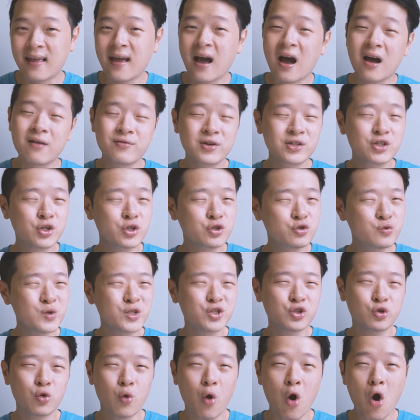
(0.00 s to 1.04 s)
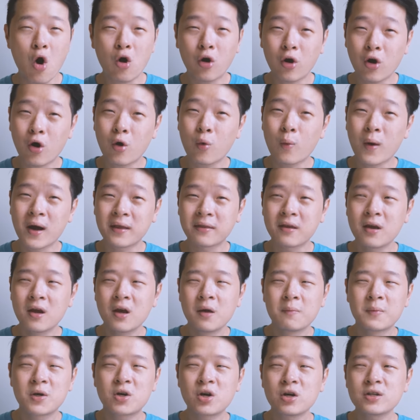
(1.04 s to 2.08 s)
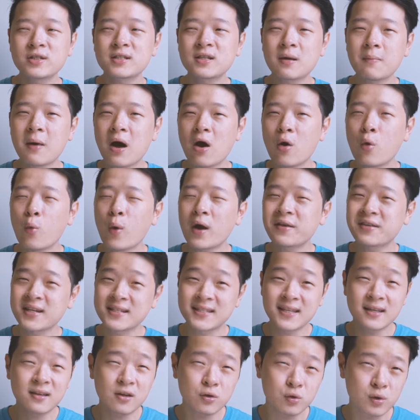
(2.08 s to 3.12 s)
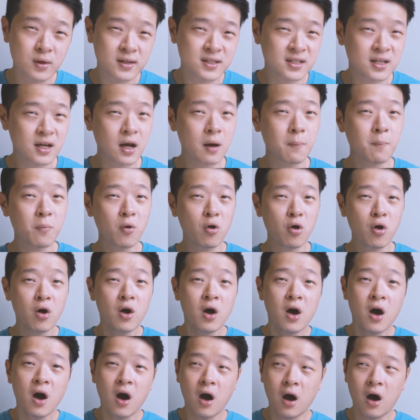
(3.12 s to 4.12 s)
I've actually switched to Hong Kong one because somehow once I set it to the Singapore